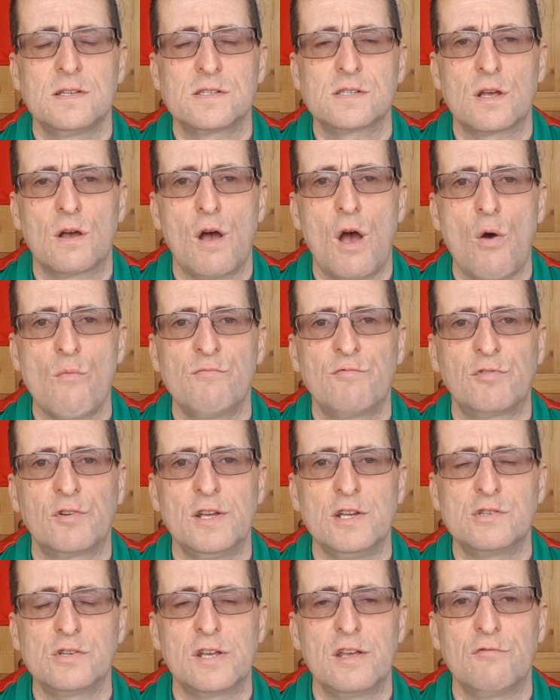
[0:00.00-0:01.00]
So
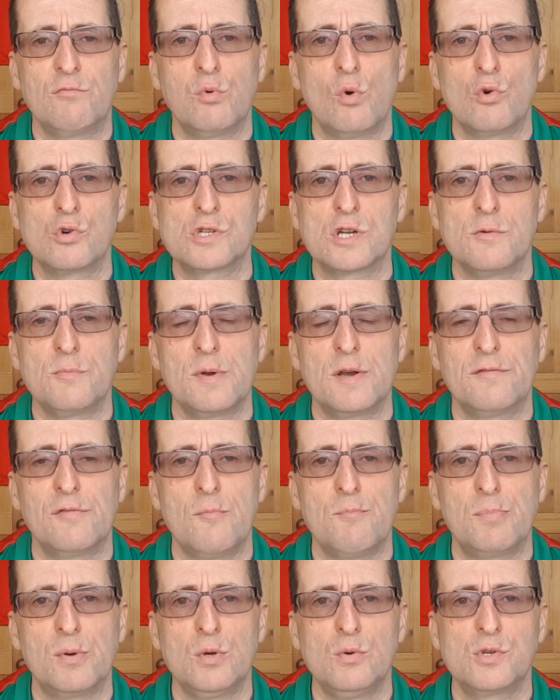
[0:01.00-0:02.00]
hopefully to give Walsall a bit of a
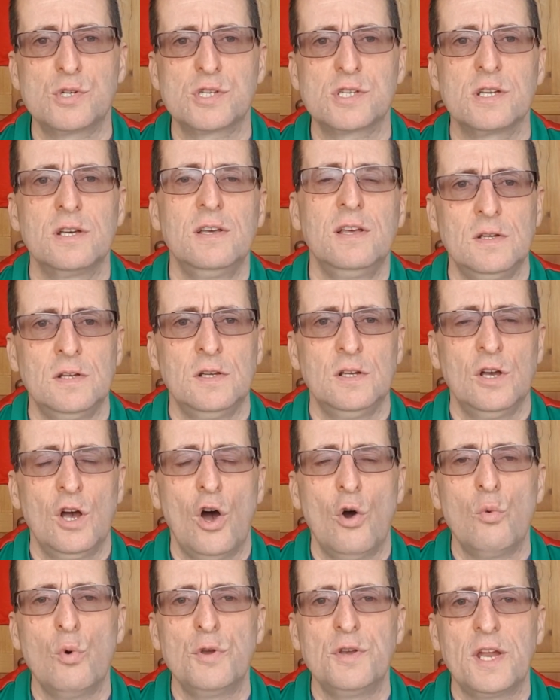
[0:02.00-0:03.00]
boost.
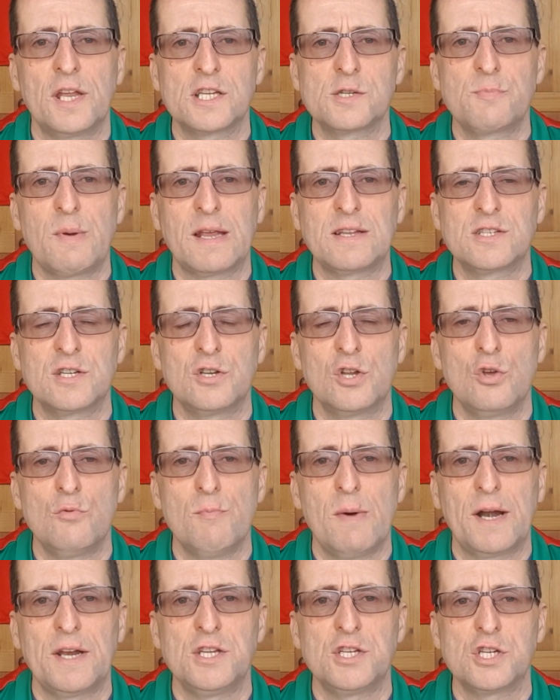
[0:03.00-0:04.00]
I wouldn't expect a new
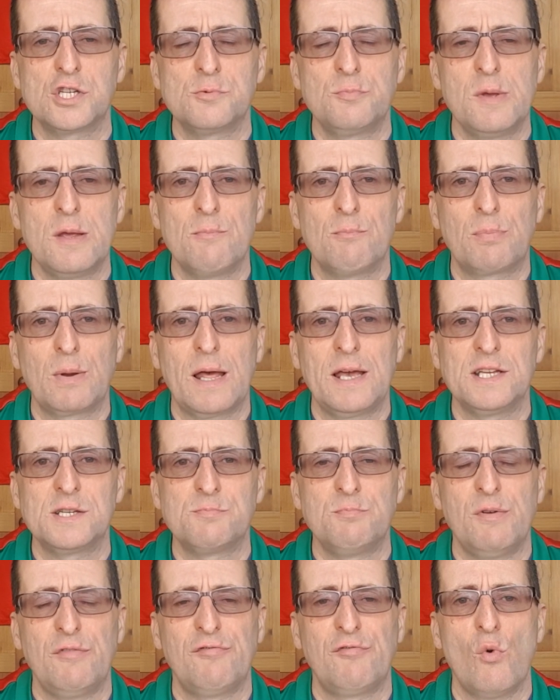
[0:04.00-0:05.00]
manager to be in place
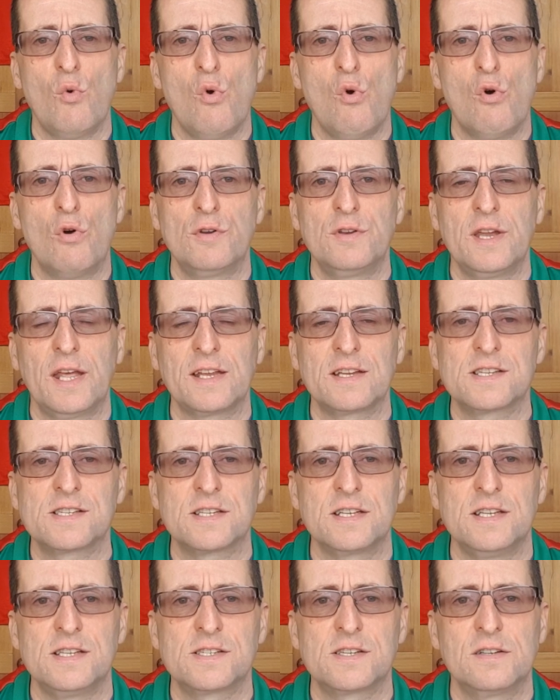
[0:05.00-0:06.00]
before next
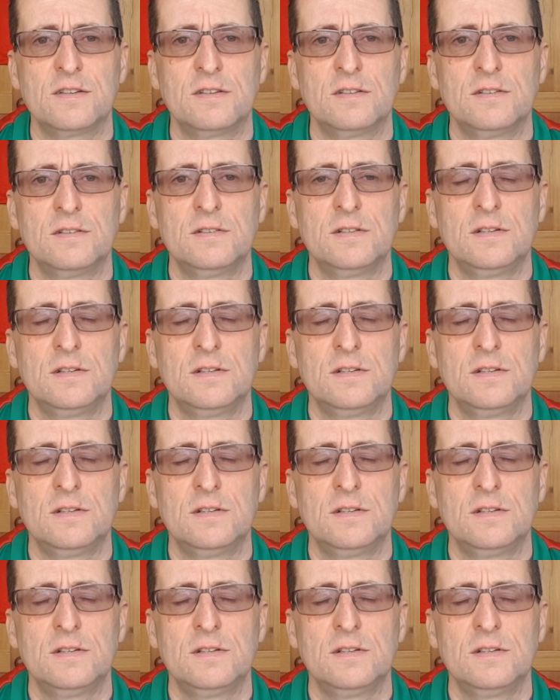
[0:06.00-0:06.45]
season.